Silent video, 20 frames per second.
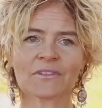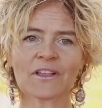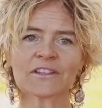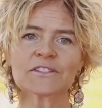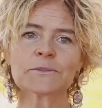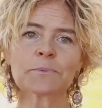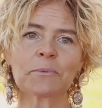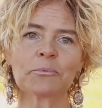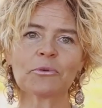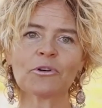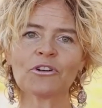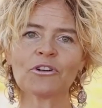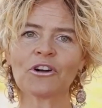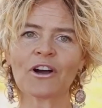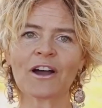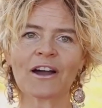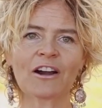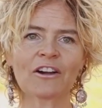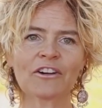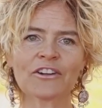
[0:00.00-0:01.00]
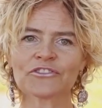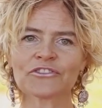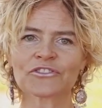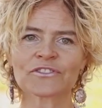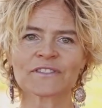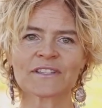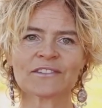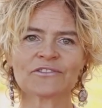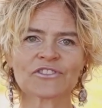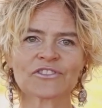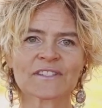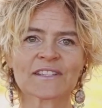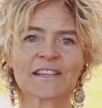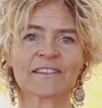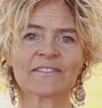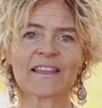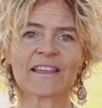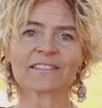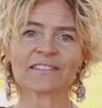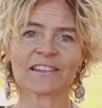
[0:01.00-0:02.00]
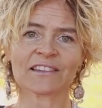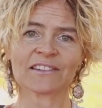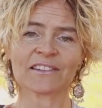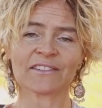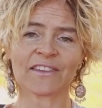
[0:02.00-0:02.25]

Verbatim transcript: Lots of people are interested in just connecting to